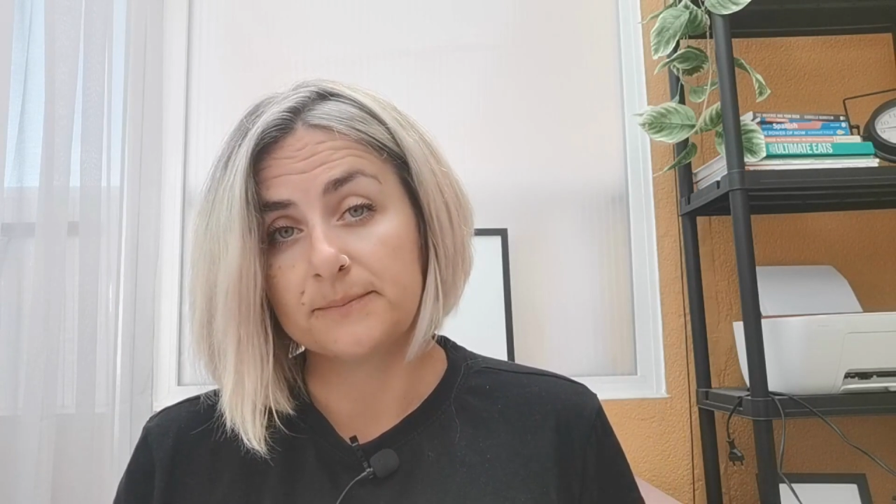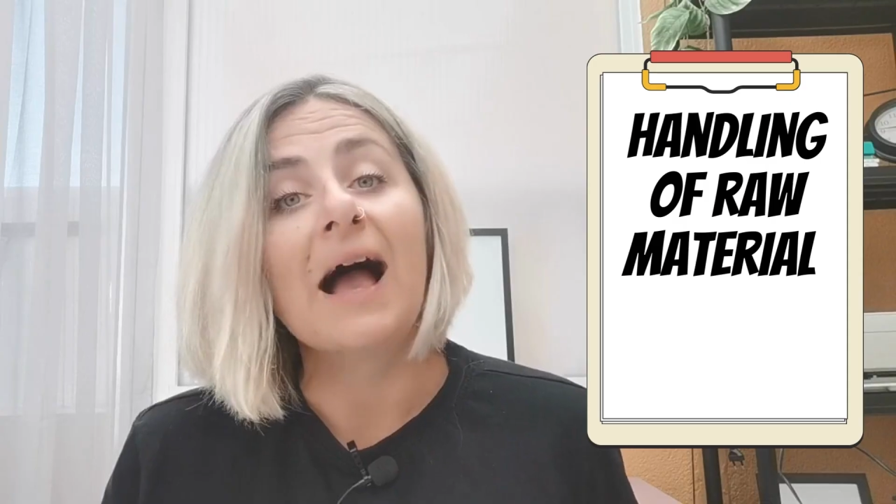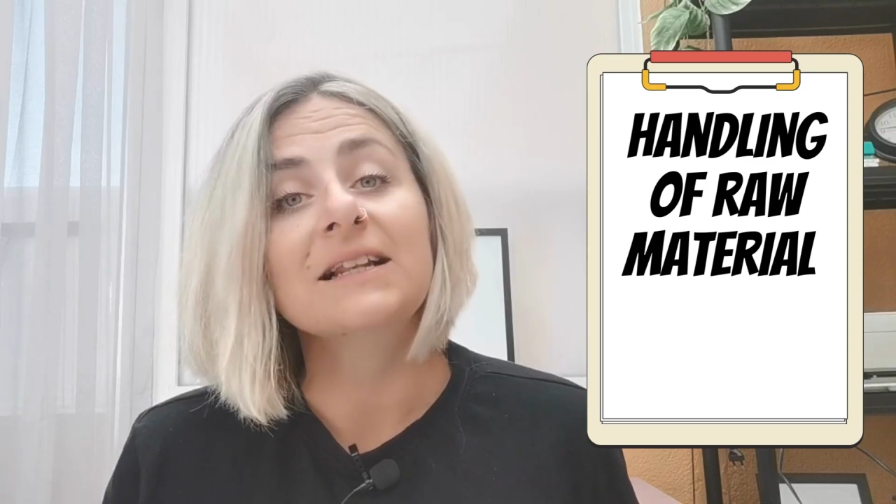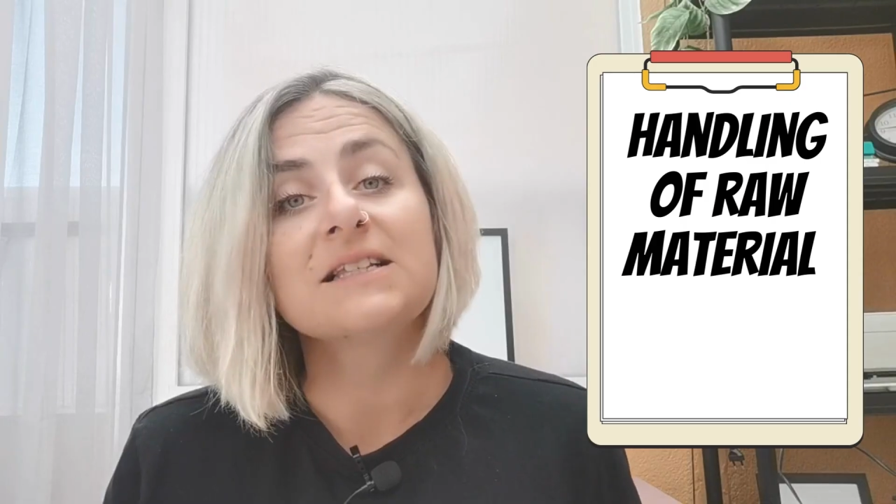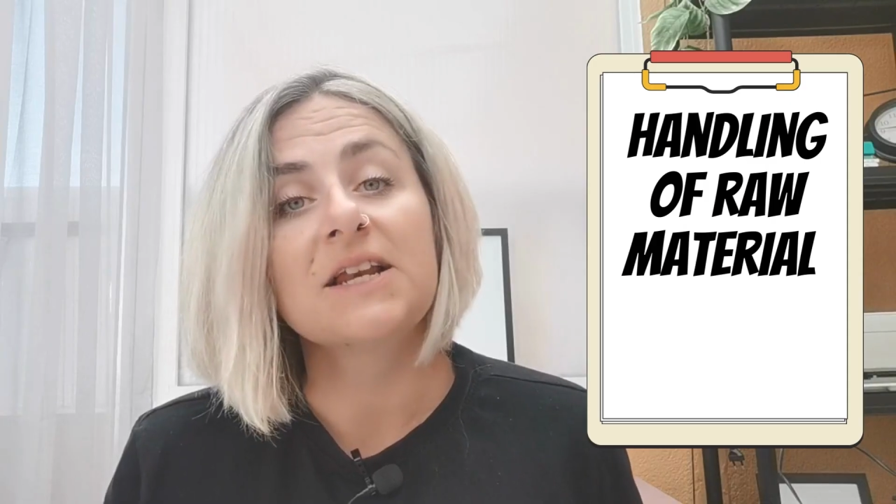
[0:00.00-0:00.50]

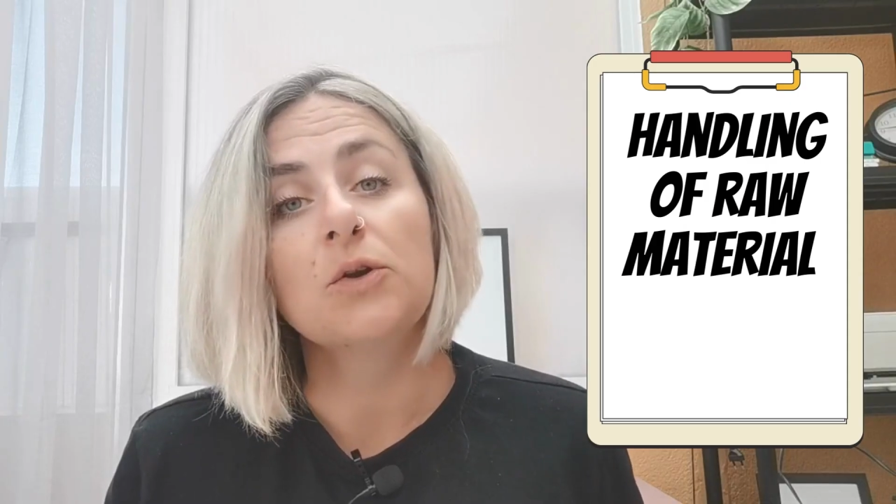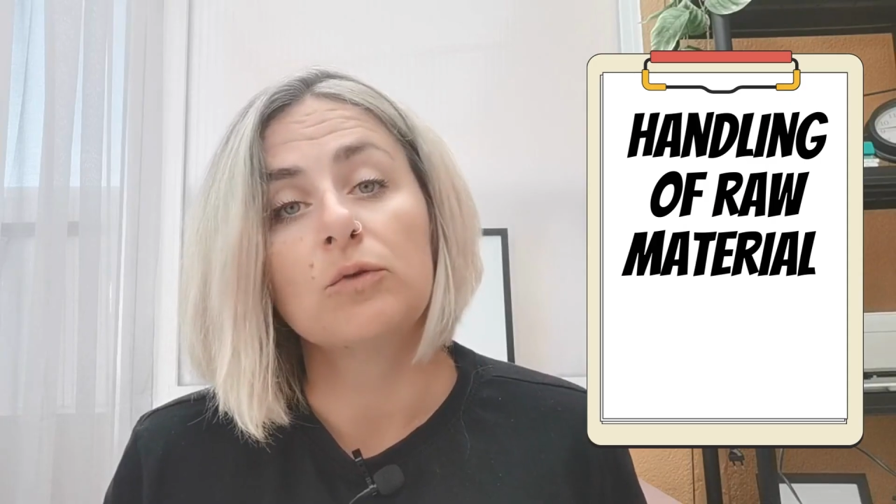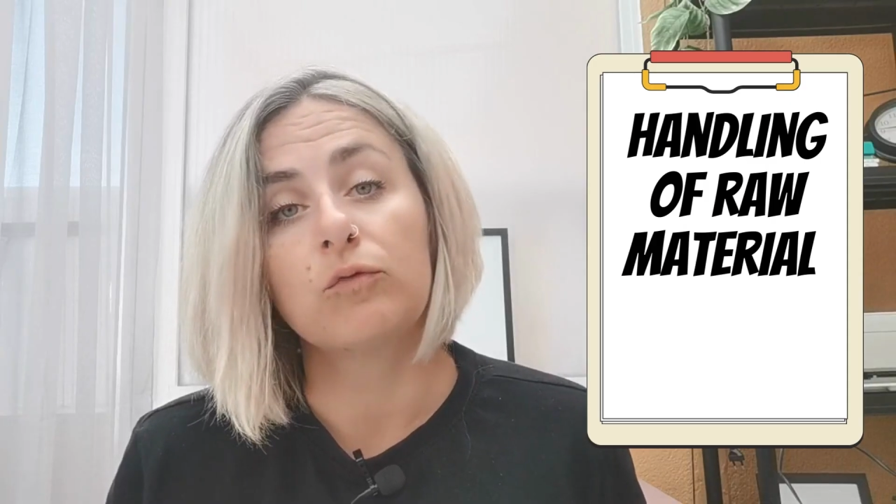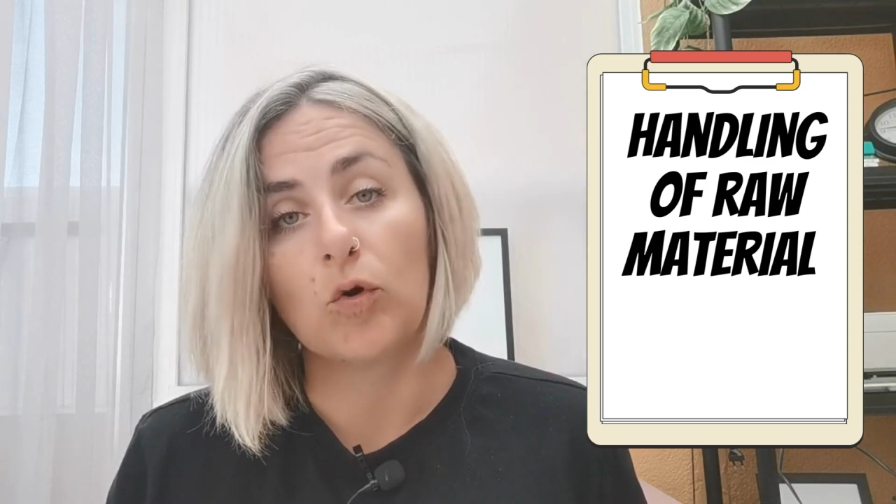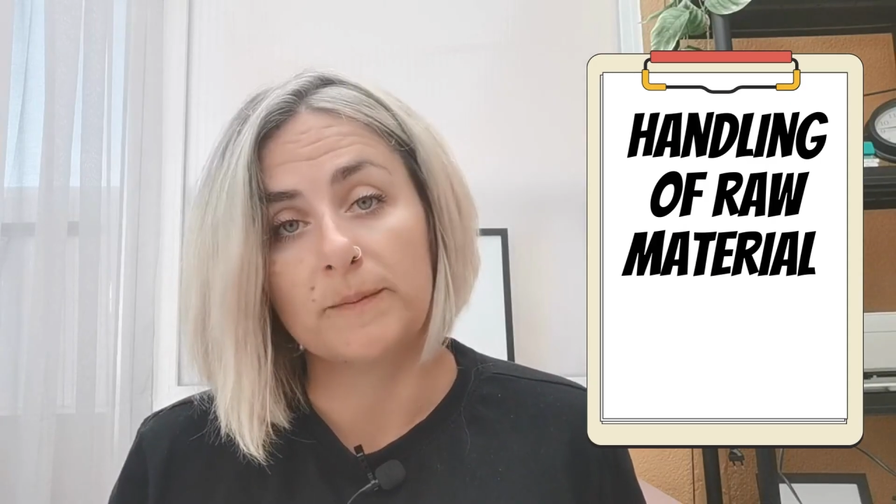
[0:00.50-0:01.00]
Handling
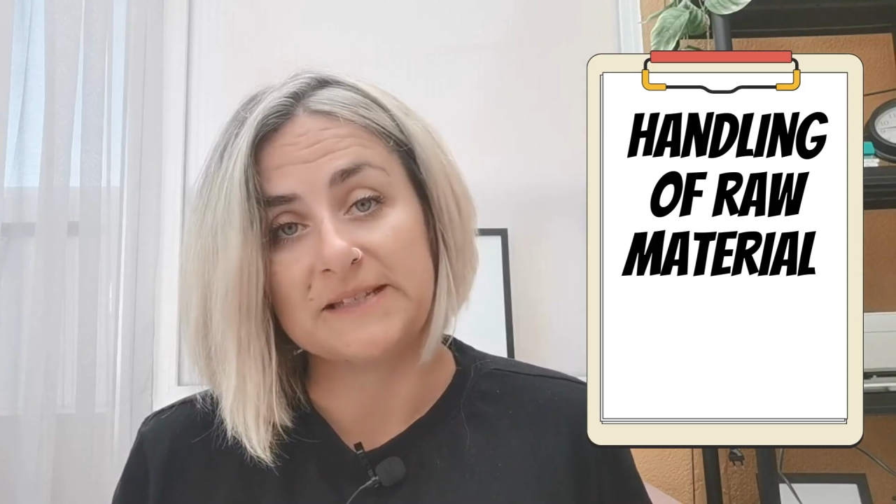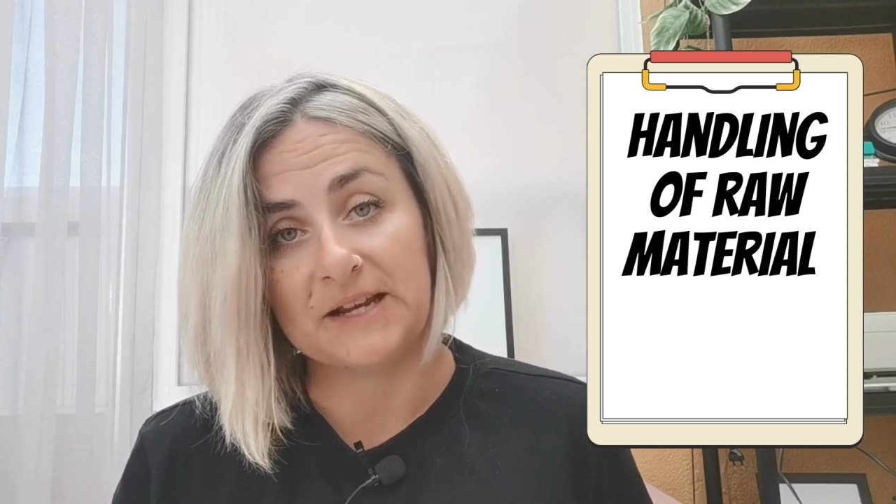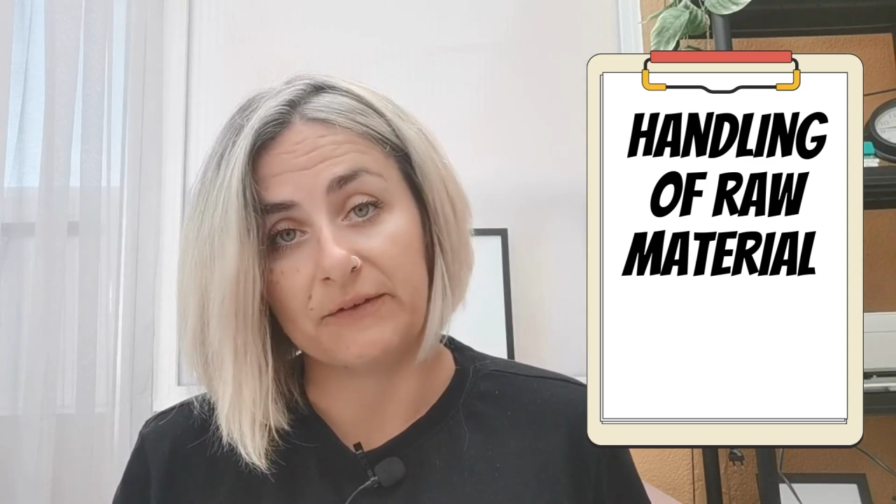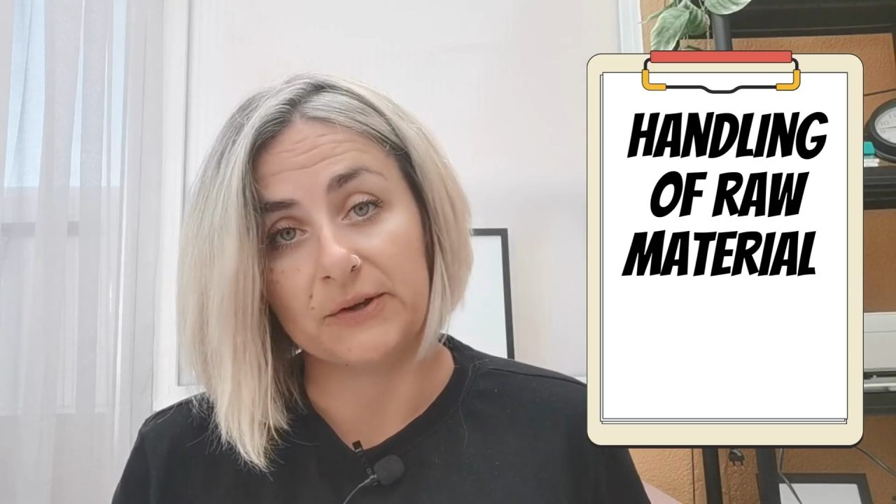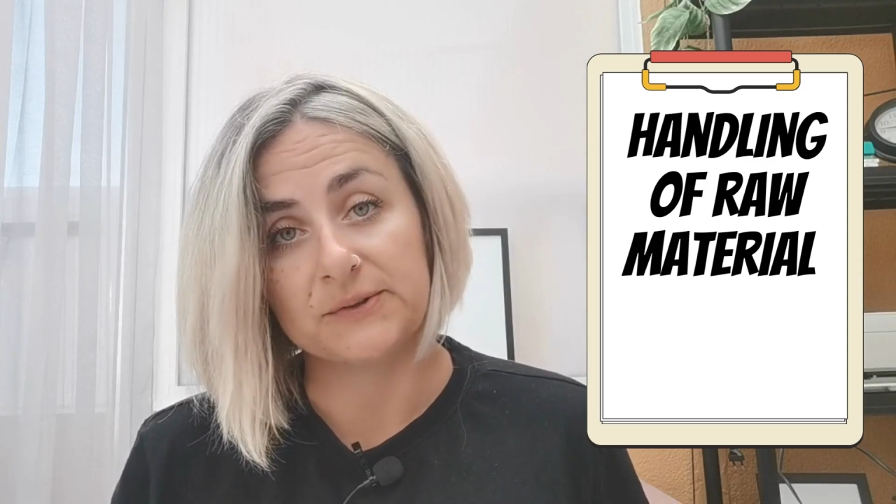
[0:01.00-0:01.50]
of raw
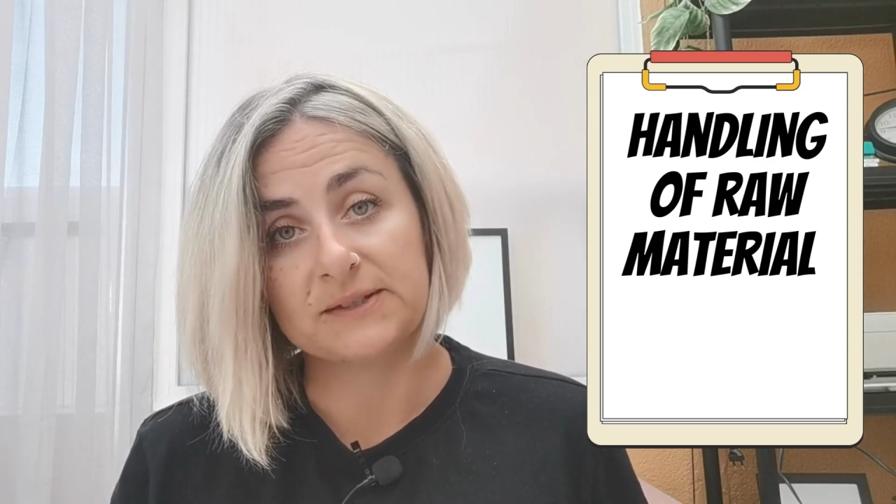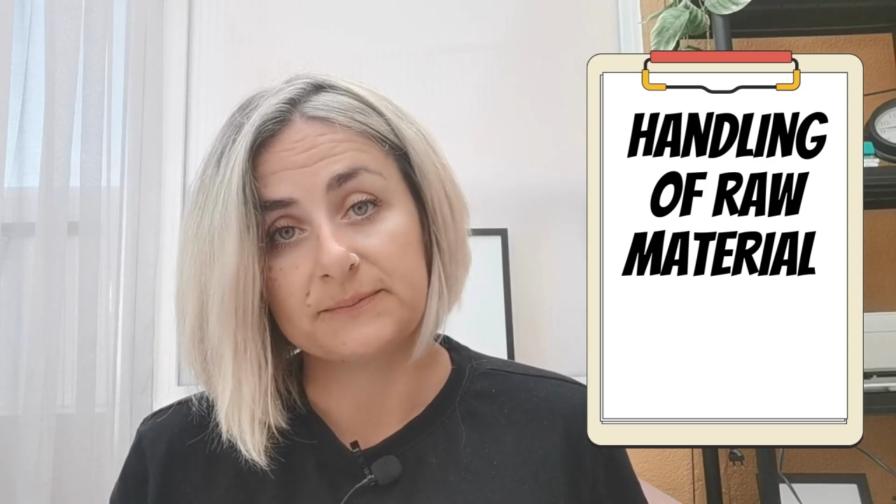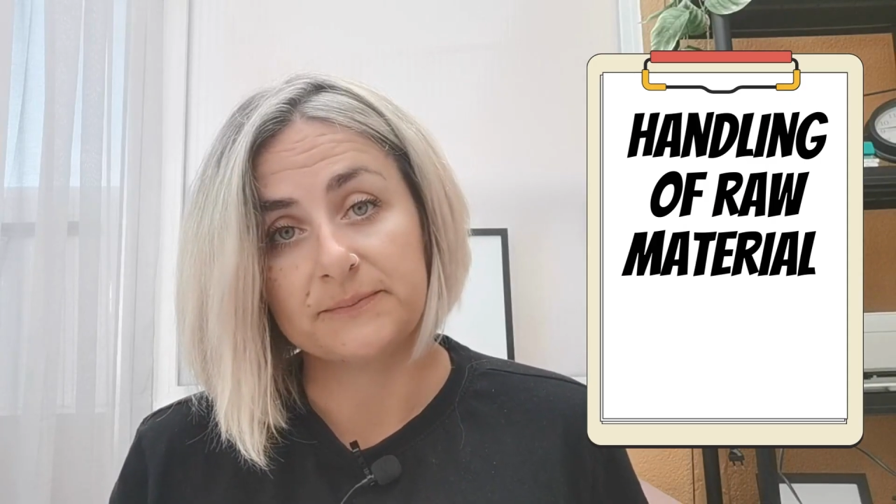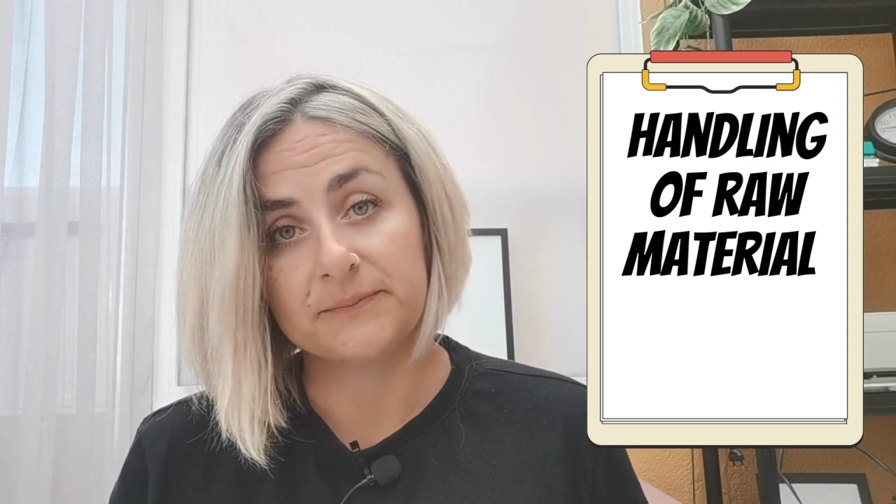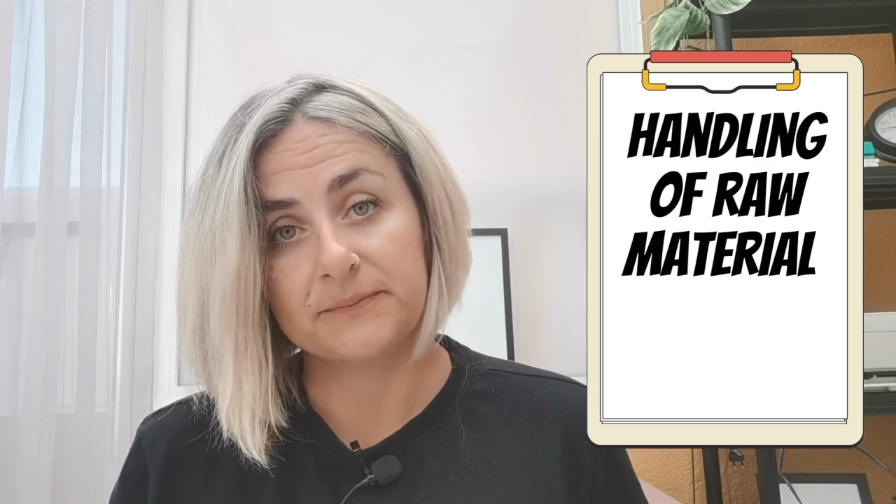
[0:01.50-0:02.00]
materials,